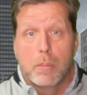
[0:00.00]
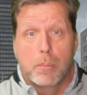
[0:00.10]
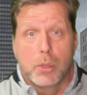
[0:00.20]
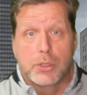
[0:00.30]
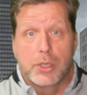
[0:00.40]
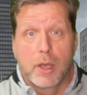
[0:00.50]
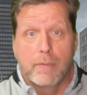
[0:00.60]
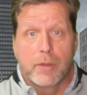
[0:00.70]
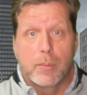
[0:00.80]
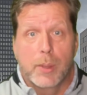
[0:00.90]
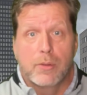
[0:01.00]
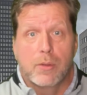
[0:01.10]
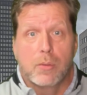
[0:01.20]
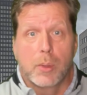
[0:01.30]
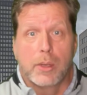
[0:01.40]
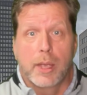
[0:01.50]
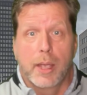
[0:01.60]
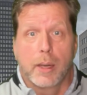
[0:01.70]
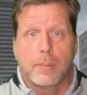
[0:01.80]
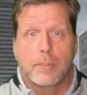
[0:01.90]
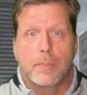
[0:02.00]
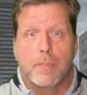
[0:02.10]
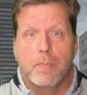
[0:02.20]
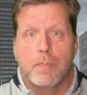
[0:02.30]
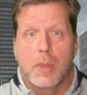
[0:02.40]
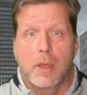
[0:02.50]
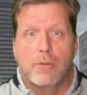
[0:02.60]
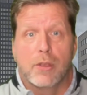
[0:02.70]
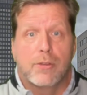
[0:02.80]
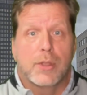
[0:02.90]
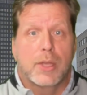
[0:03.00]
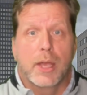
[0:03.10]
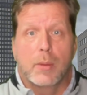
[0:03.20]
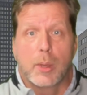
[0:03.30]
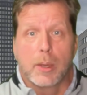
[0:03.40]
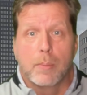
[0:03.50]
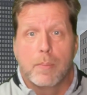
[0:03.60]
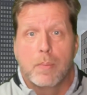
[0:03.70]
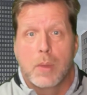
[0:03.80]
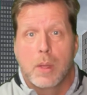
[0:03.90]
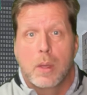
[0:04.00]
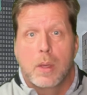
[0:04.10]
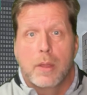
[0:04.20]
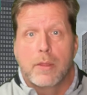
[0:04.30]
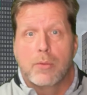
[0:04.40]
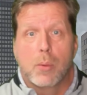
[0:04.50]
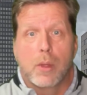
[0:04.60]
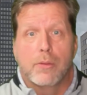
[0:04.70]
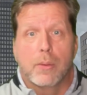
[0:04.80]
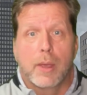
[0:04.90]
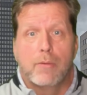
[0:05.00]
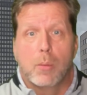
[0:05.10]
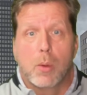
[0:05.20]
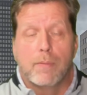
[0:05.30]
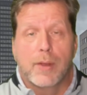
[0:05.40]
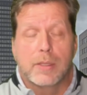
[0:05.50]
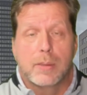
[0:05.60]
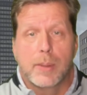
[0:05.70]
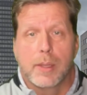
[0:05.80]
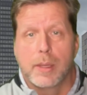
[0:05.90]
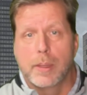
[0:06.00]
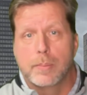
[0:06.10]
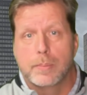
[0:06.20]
Pushing off expenses when you can. Adjust the timing. This will also give you more flexibility.